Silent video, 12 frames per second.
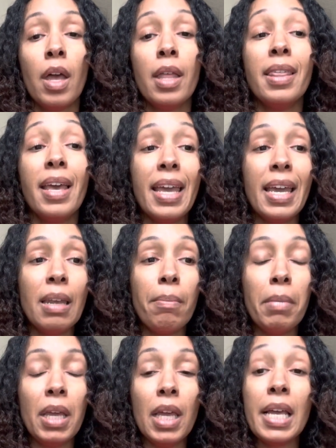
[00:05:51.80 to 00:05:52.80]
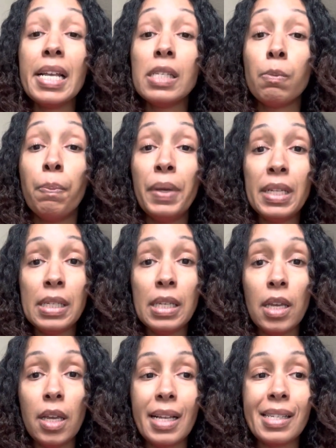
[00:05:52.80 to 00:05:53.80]
The enemy is
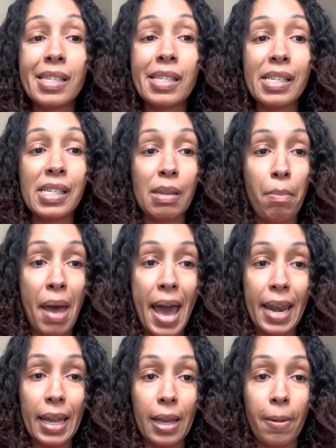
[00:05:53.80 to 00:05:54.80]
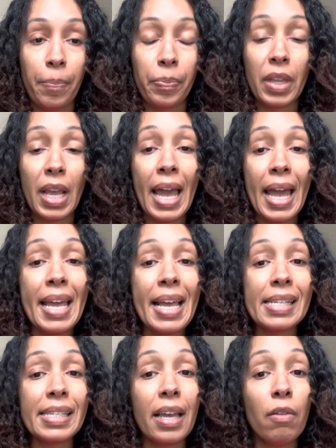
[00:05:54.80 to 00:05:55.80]
busy and systematic. He
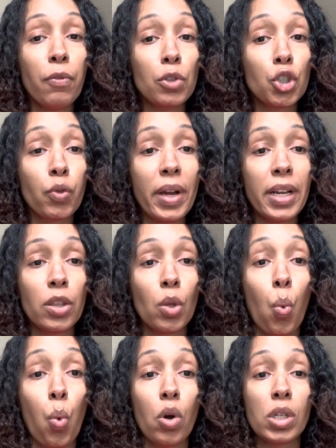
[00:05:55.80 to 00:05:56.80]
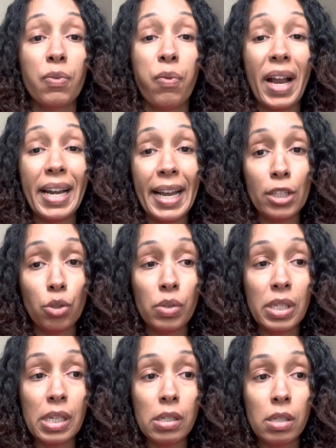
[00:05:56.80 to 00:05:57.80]
has infiltrated the world's financial
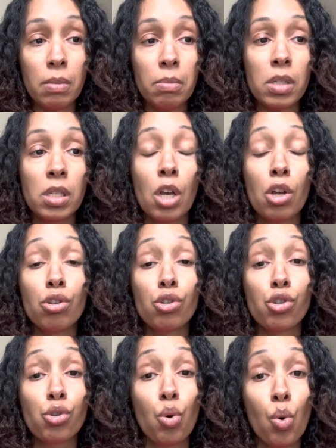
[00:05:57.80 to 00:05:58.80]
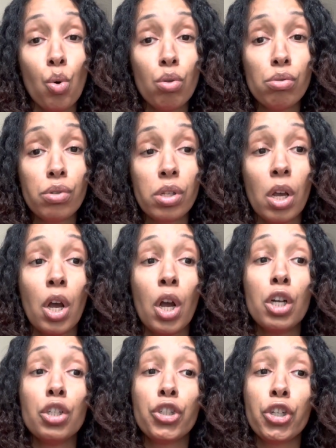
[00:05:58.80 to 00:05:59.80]
systems, schools,
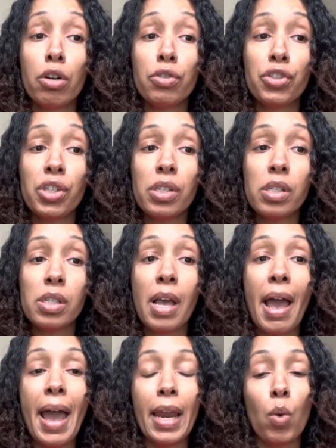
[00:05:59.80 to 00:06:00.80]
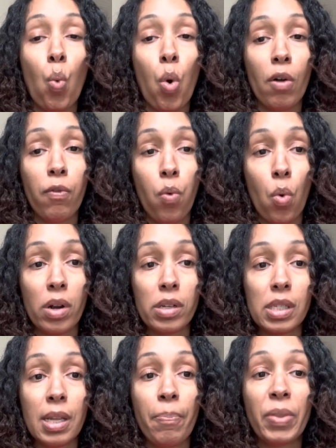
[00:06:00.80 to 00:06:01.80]
churches, and
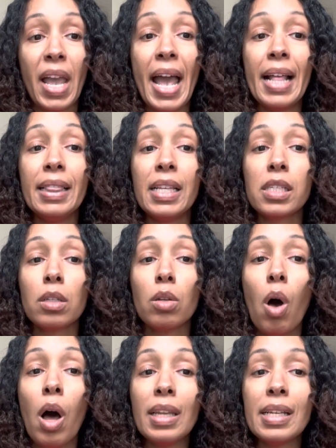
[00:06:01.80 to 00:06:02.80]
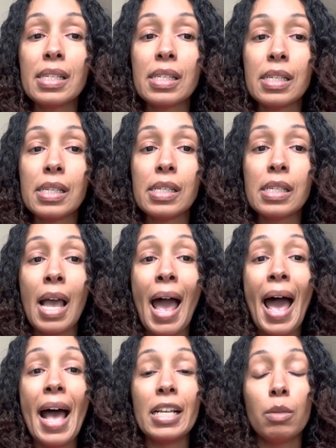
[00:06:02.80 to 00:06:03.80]
workforce and this lawlessness
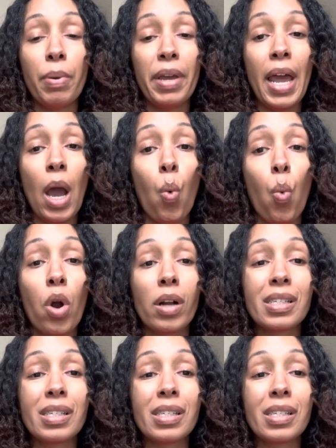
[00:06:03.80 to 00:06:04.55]
has been at work